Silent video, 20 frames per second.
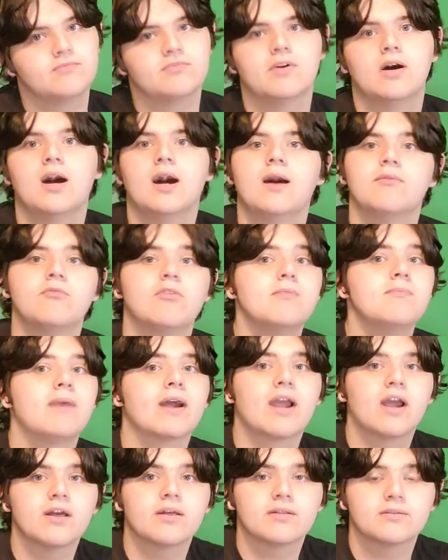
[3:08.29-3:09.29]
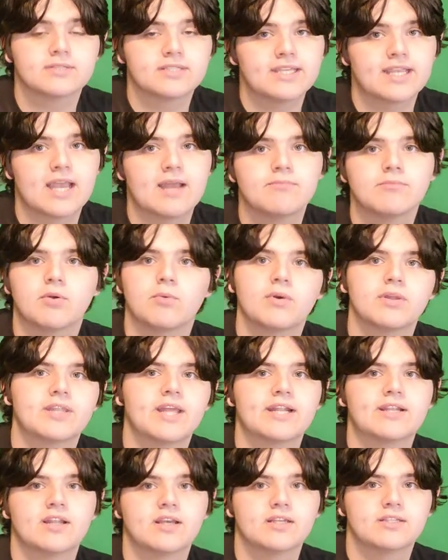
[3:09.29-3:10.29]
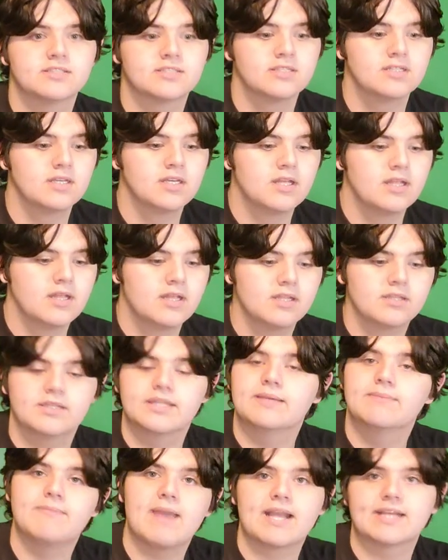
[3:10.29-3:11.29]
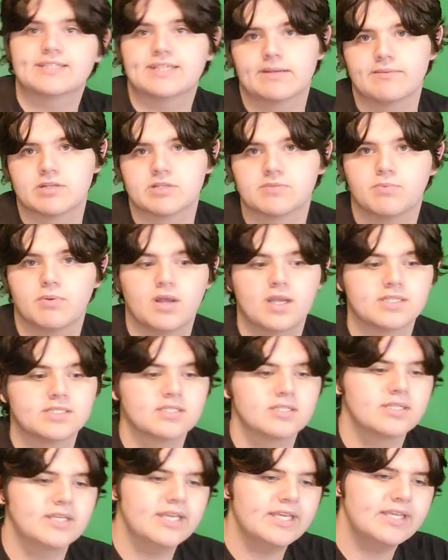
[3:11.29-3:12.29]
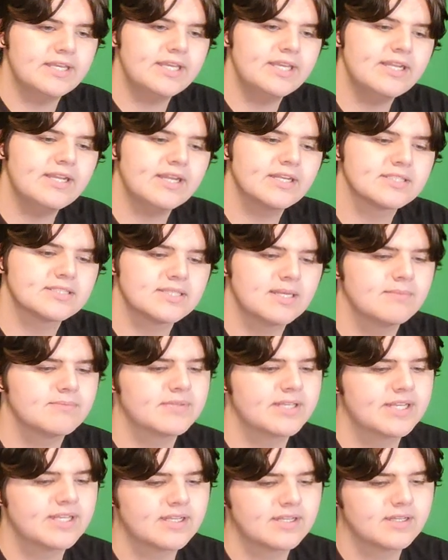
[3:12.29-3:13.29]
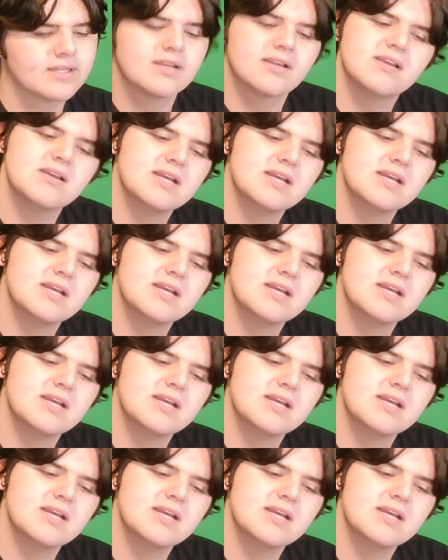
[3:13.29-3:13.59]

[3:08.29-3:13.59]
What my DM, the one that does the max damage plus, he does something